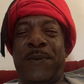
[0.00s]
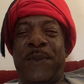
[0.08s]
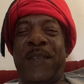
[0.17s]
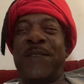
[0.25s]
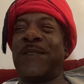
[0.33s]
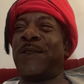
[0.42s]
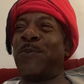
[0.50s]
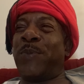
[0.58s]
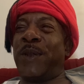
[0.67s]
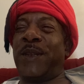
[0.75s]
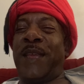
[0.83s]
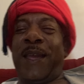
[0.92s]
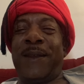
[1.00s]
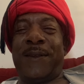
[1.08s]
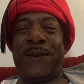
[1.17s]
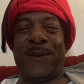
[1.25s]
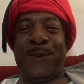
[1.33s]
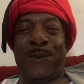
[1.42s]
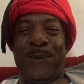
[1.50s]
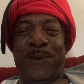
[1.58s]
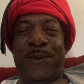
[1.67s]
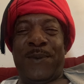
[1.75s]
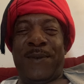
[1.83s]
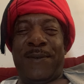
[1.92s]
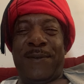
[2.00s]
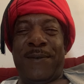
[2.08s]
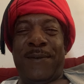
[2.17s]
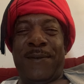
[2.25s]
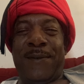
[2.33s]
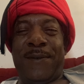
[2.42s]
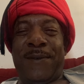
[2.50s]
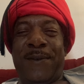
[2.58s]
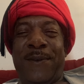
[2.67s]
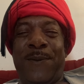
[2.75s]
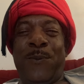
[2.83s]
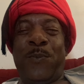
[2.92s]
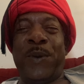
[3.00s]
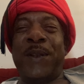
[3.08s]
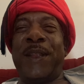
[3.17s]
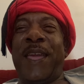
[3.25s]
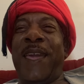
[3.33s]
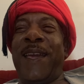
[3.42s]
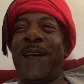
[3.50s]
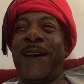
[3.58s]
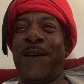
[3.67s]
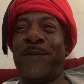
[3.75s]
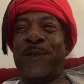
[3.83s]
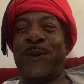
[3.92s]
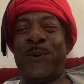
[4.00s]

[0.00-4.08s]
is to protect you. You putting handcuffs